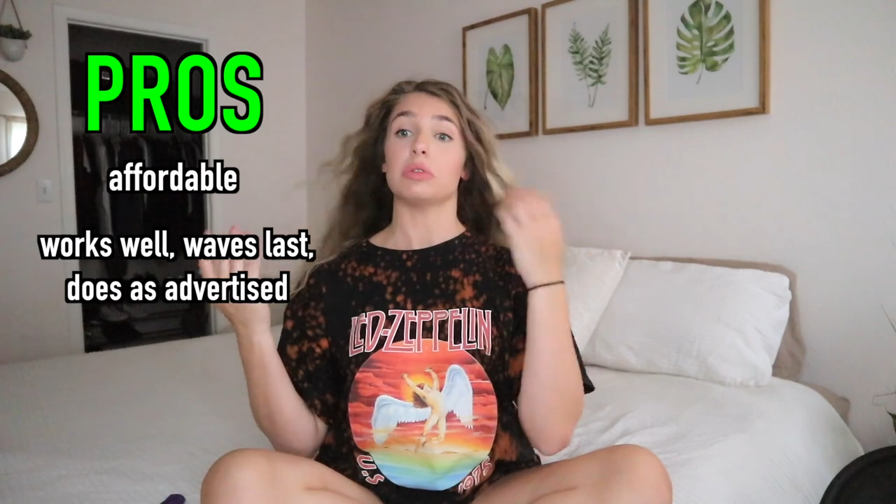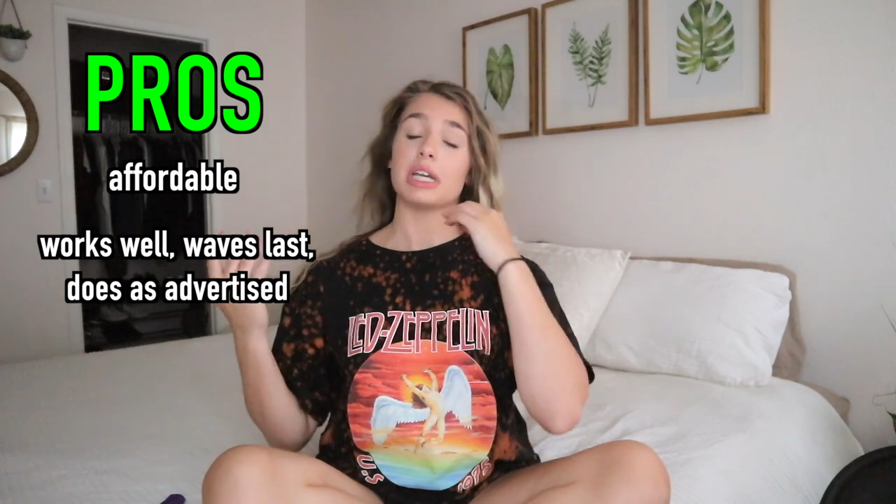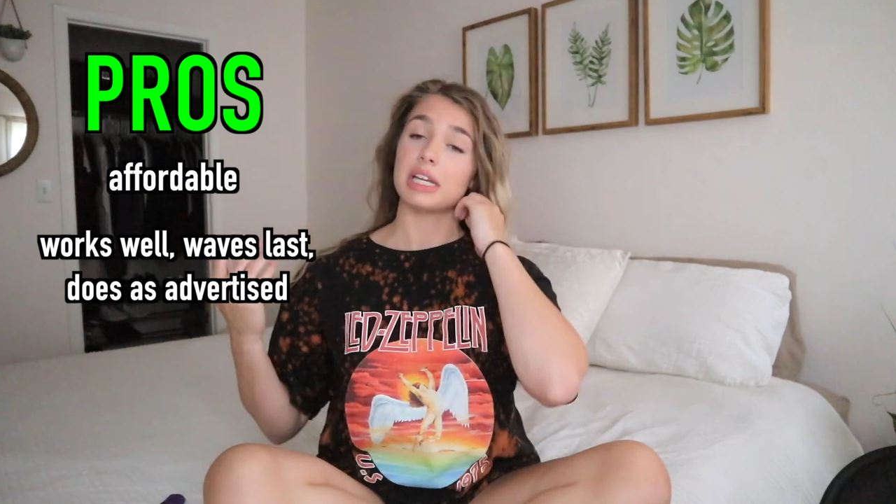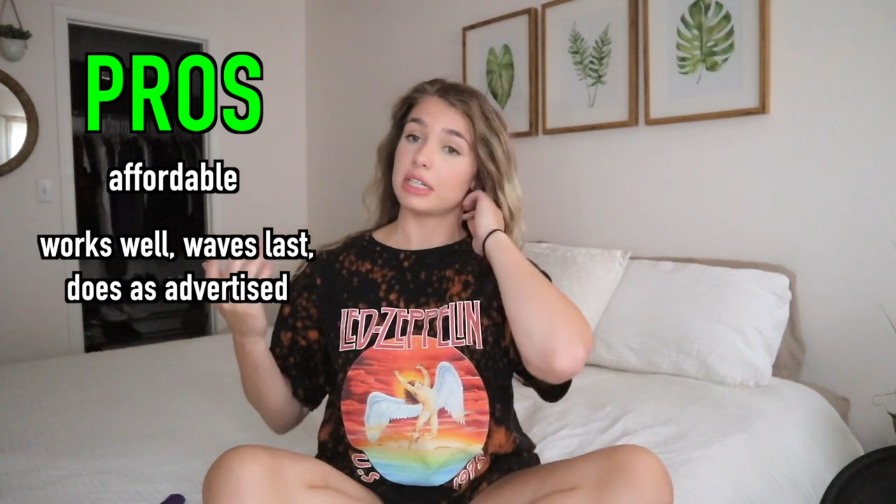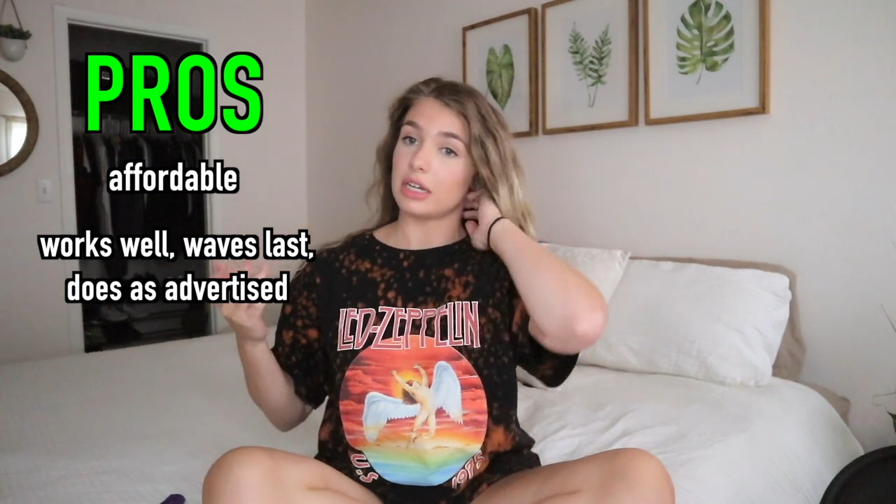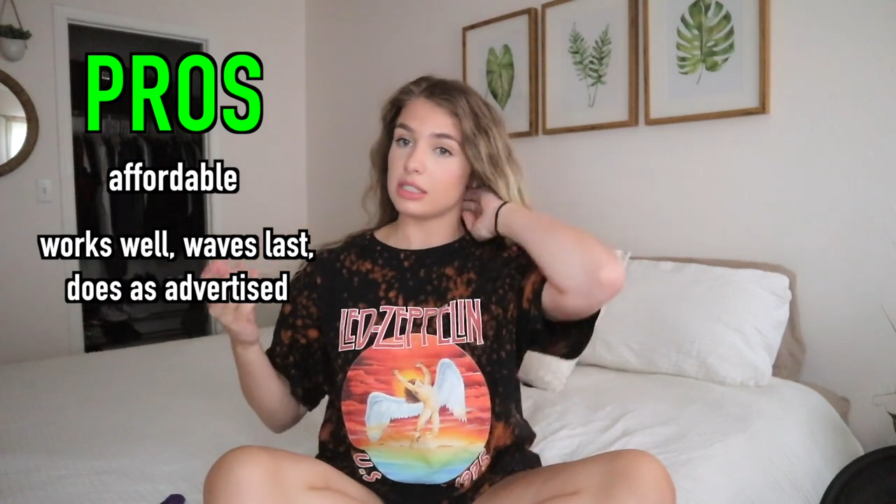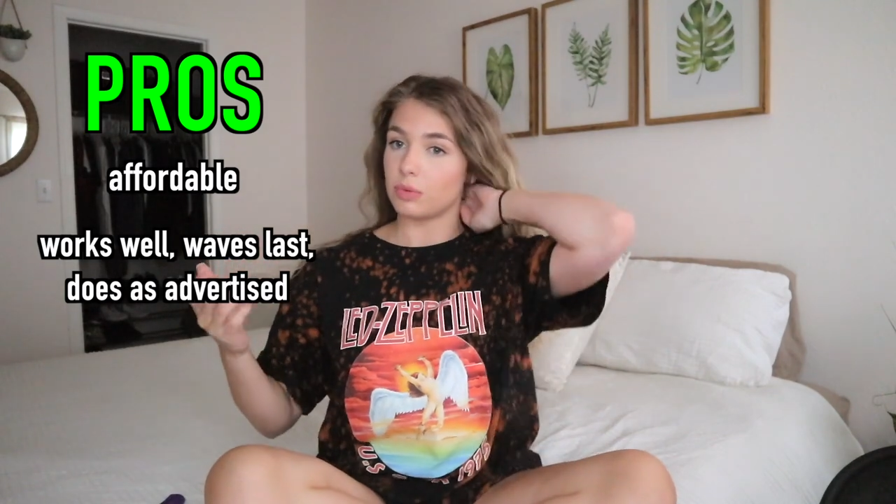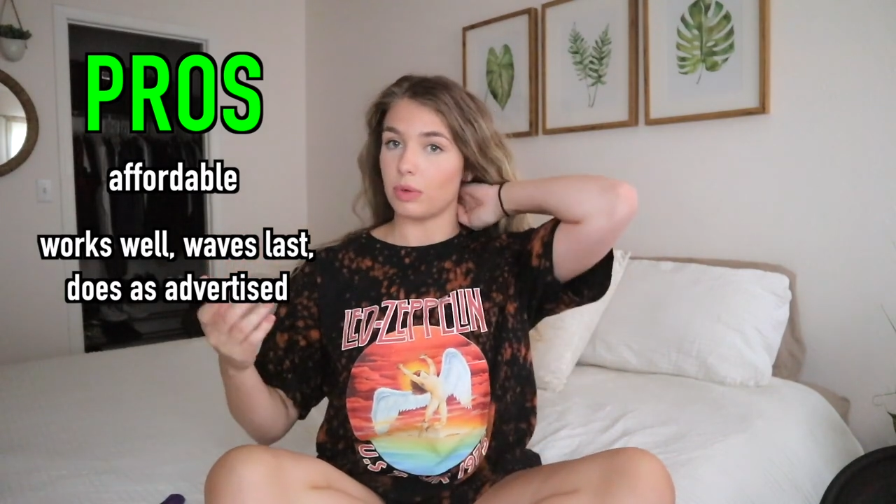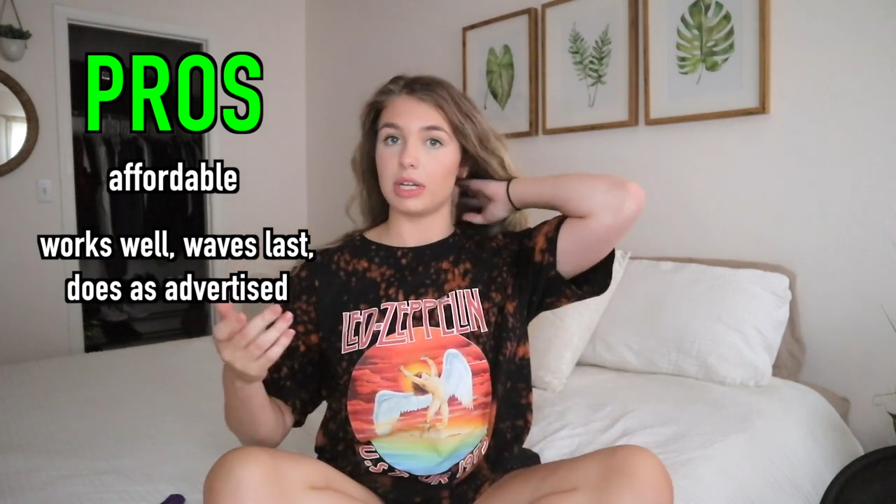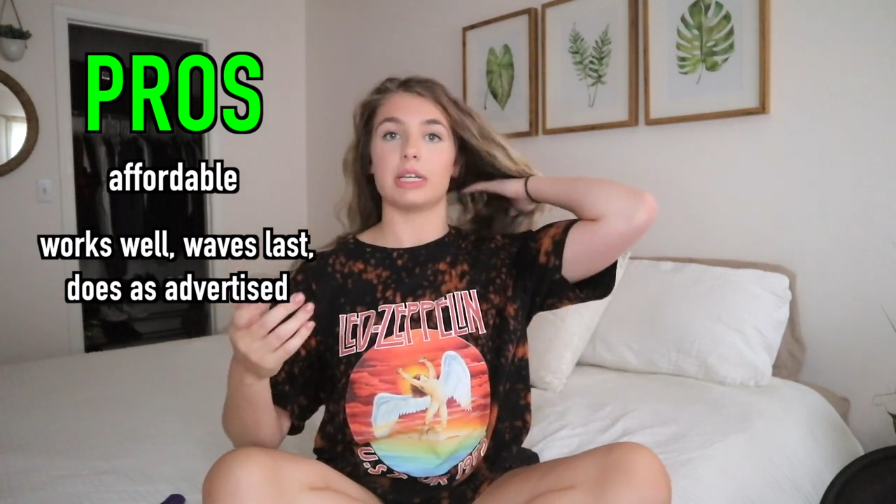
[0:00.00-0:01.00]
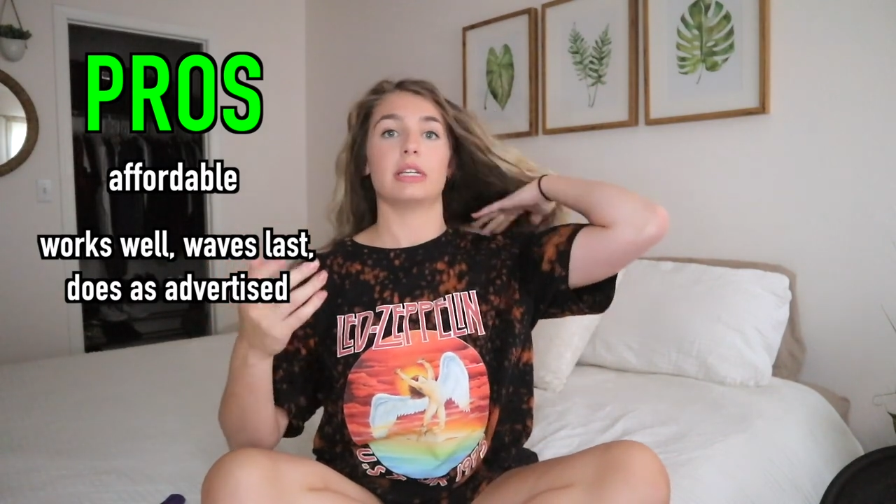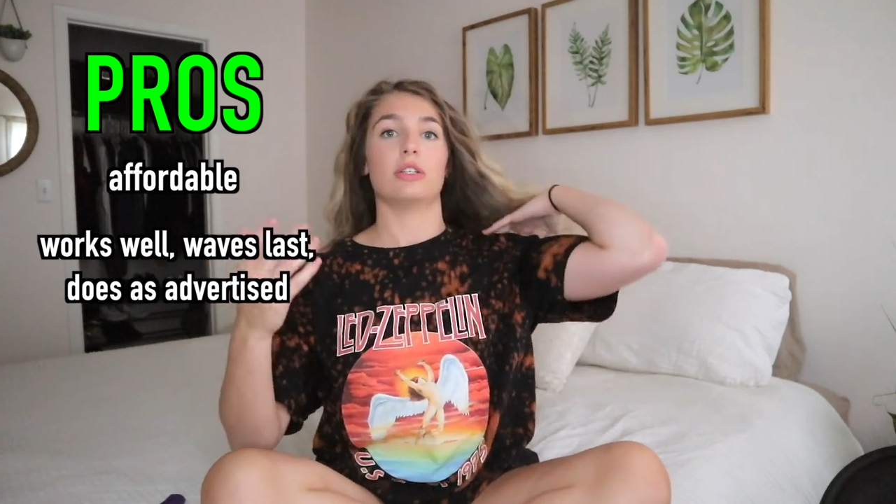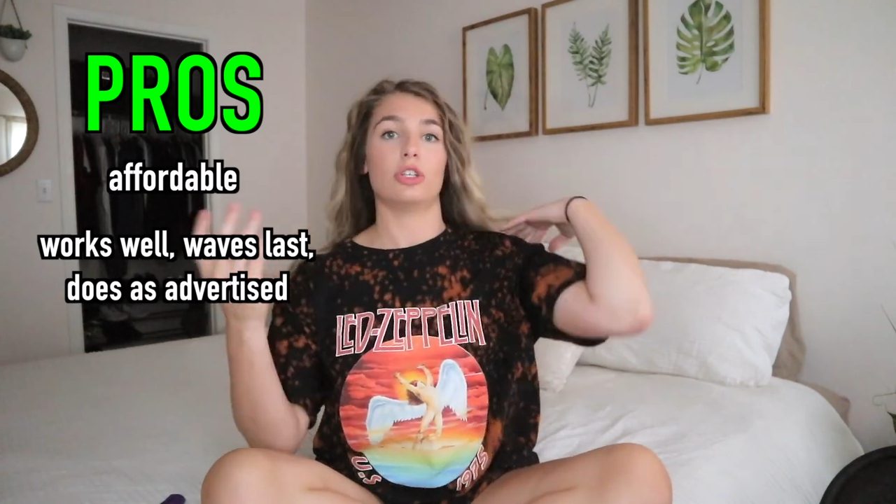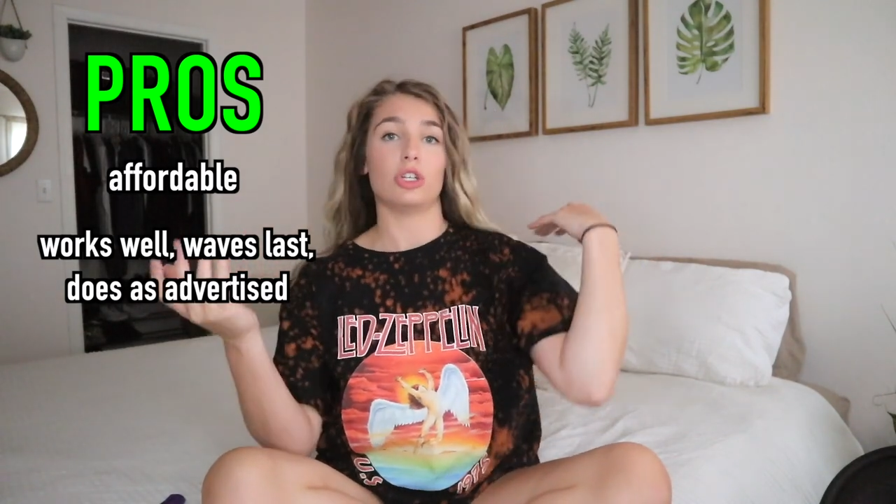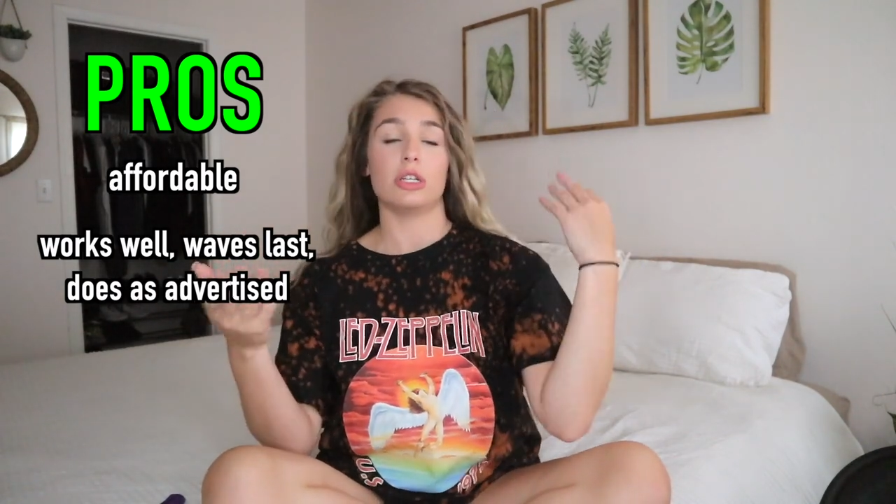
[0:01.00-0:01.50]
Like it does what it
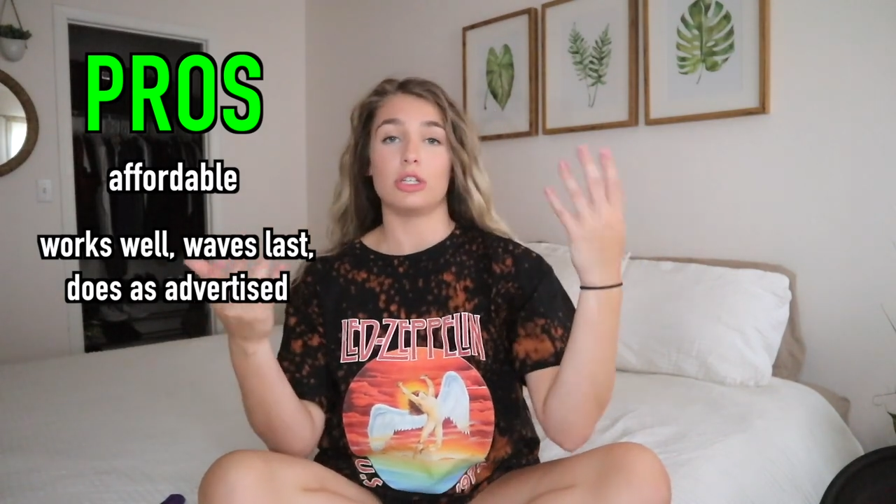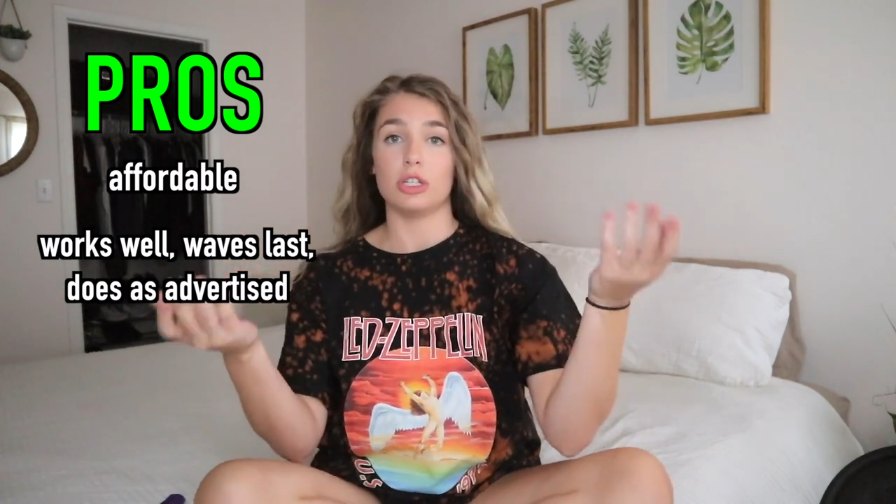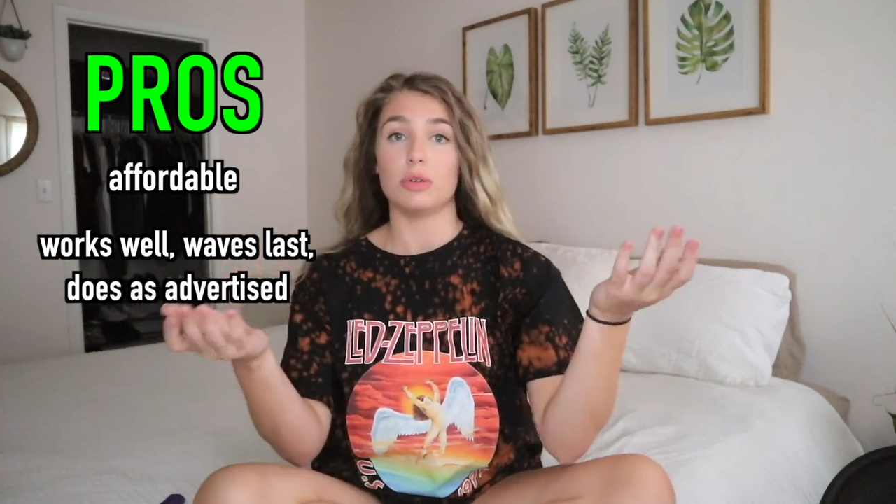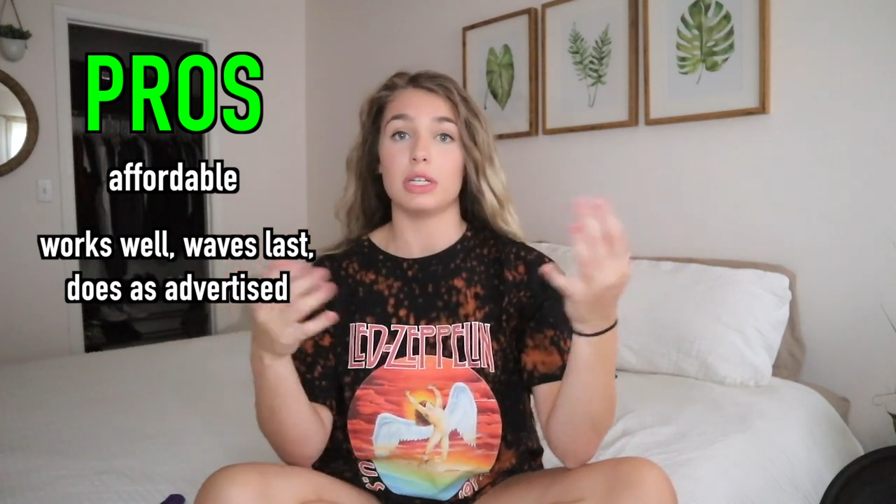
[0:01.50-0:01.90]
should do.